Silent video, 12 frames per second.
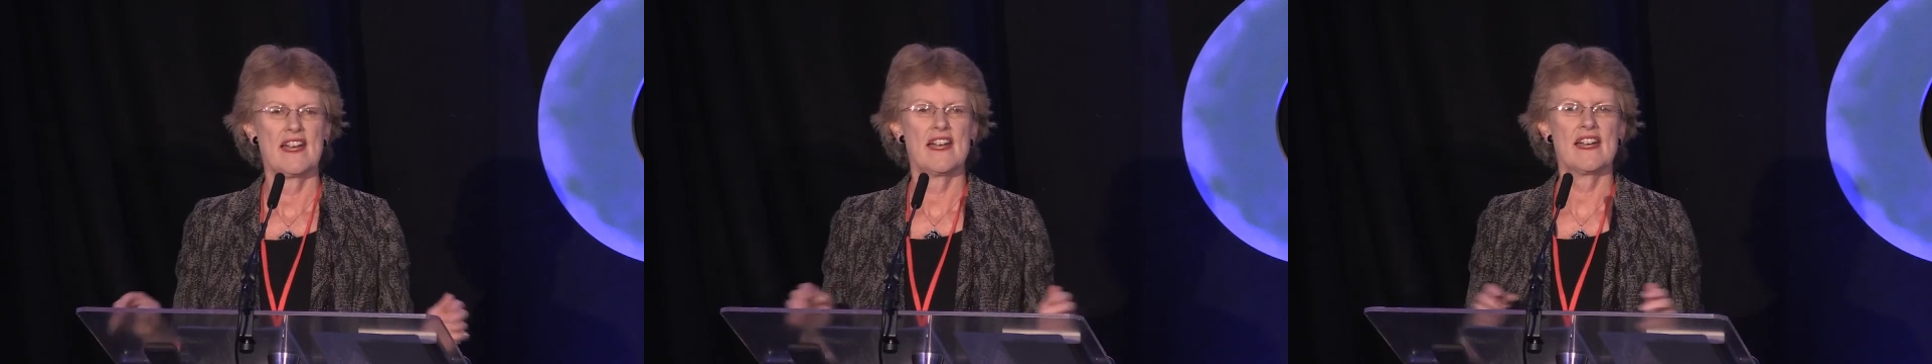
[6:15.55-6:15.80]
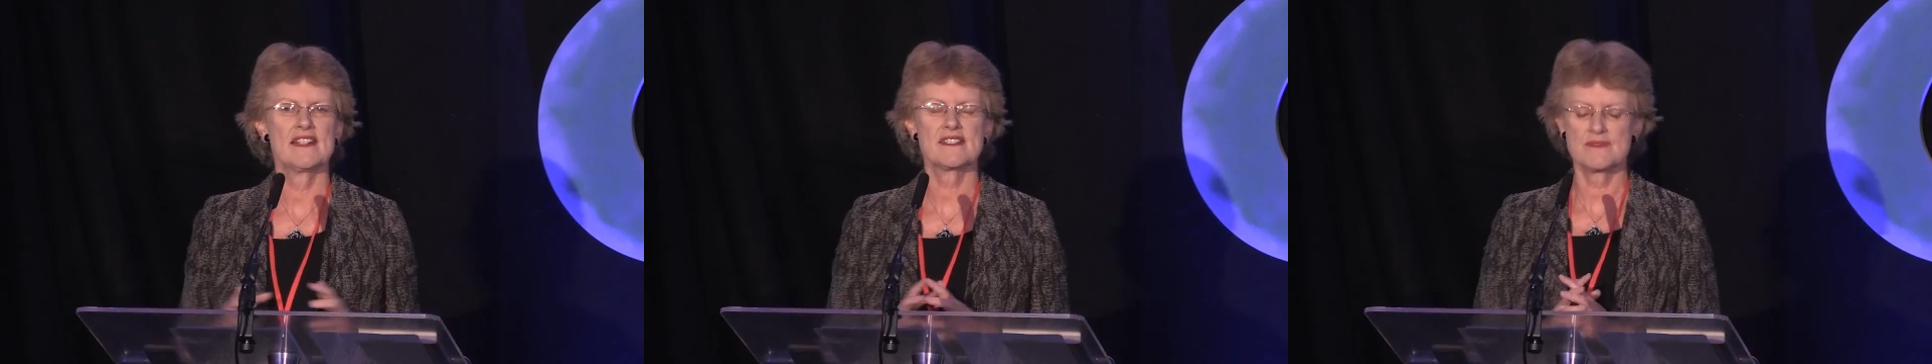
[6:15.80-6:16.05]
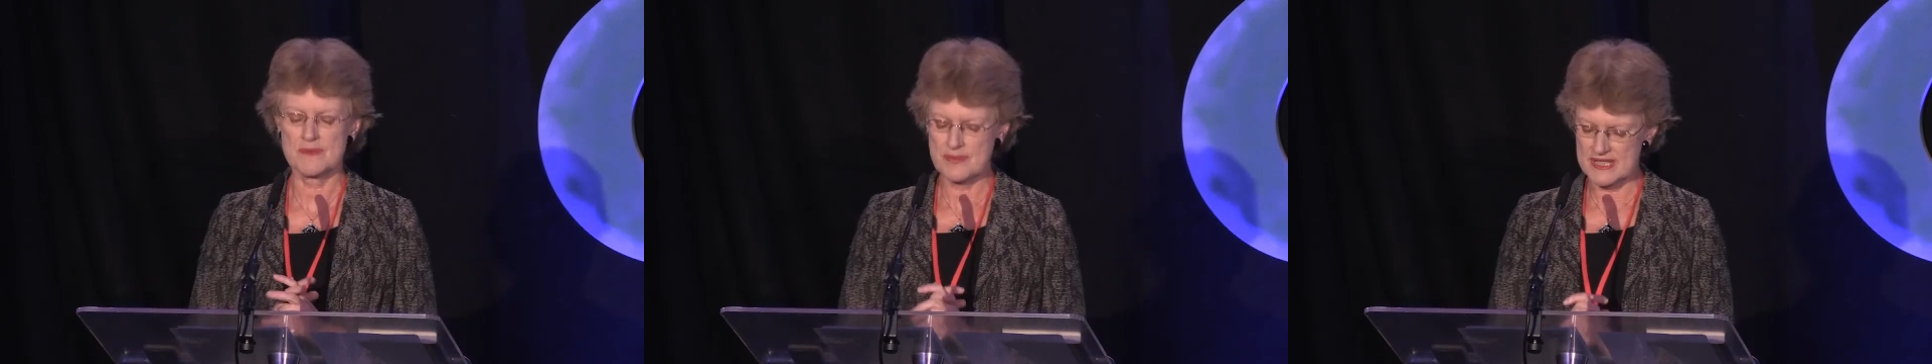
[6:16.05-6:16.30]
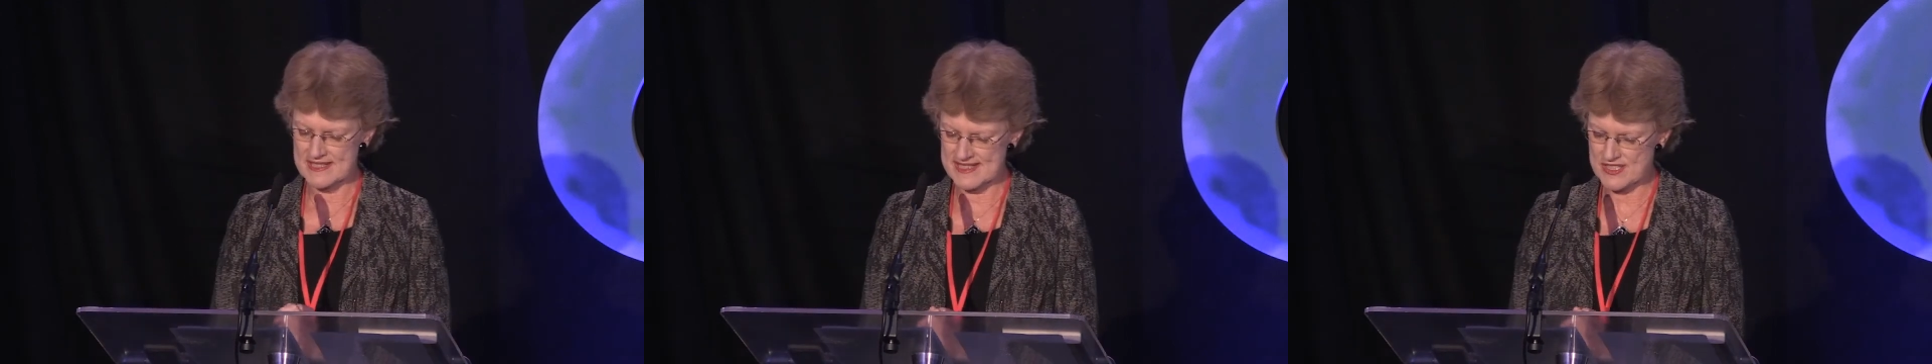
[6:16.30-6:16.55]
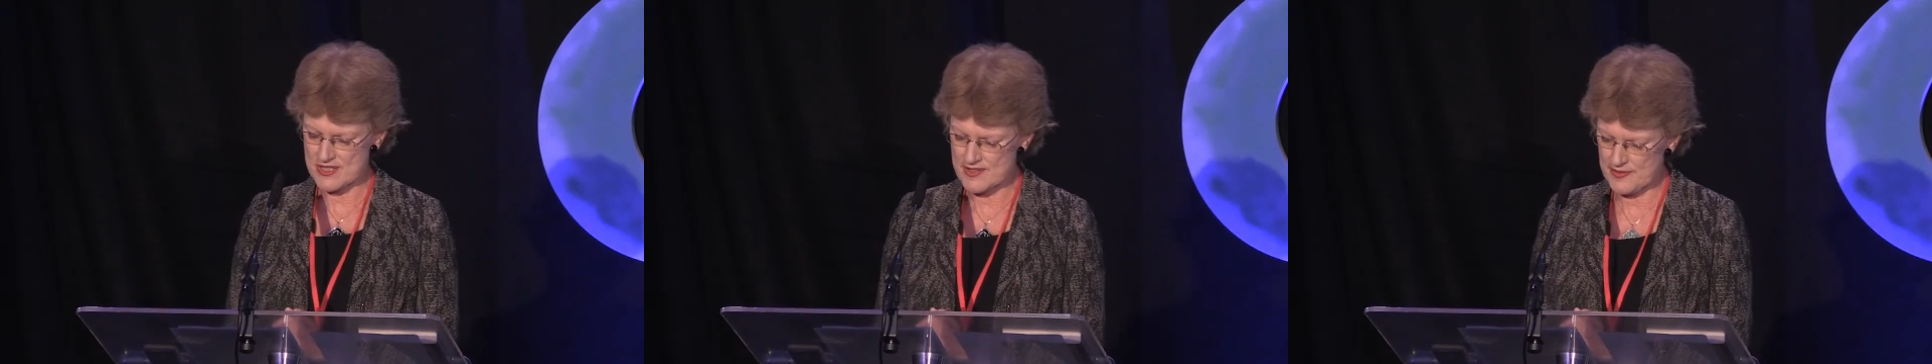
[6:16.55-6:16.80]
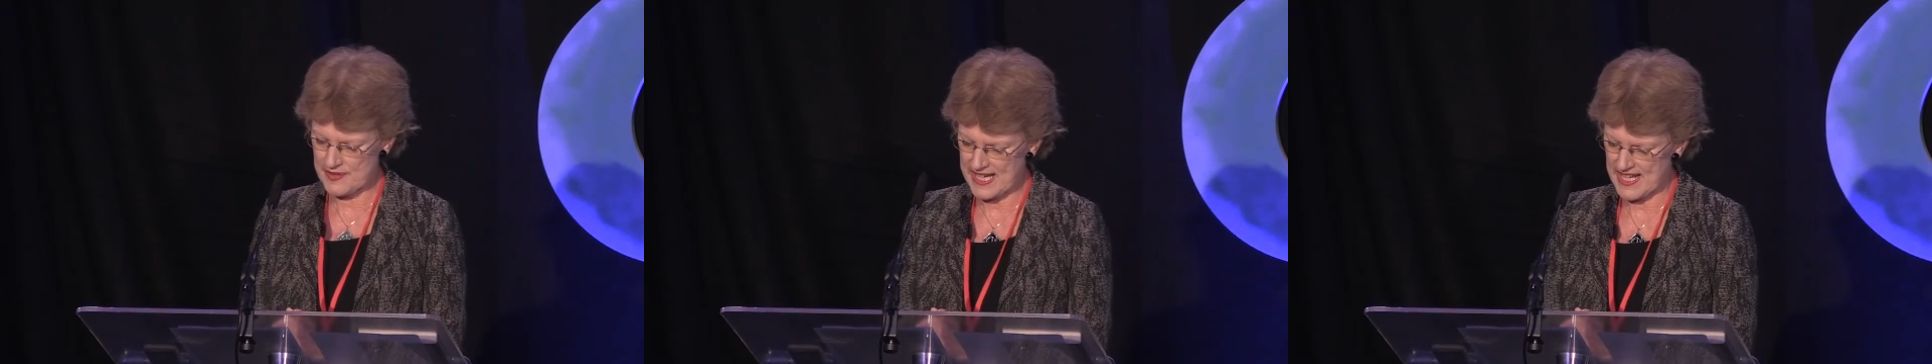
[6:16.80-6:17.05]
and it begins to
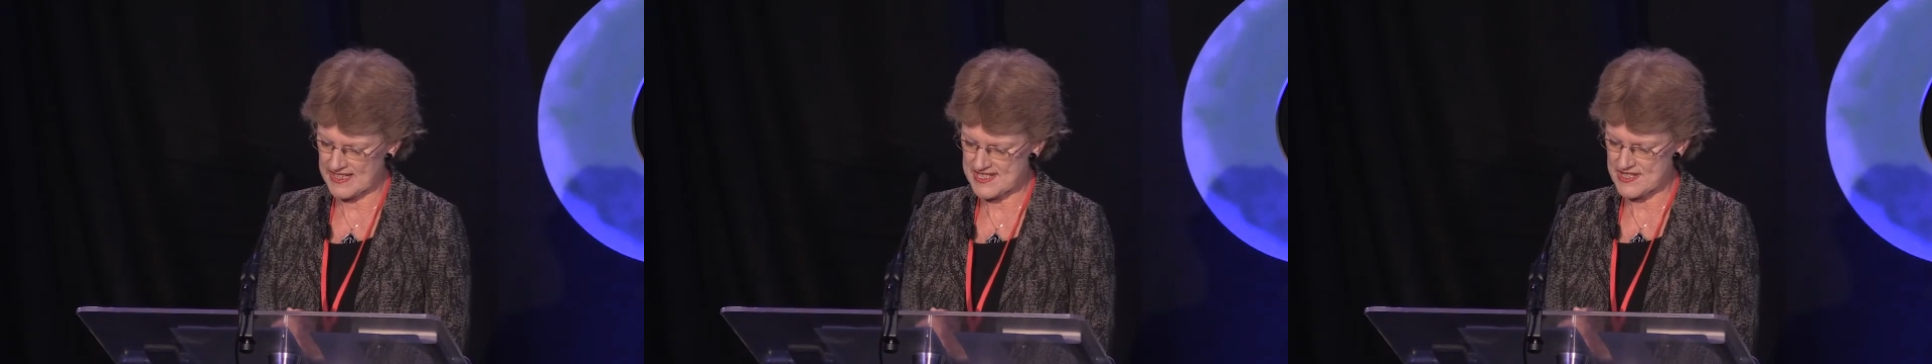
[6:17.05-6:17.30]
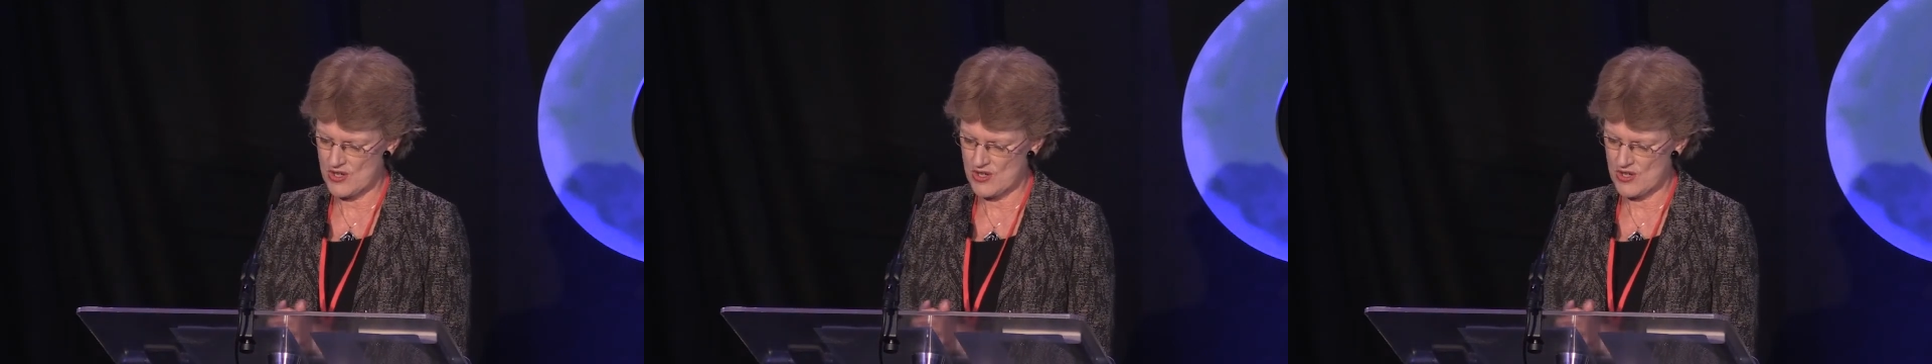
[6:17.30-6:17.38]
reflect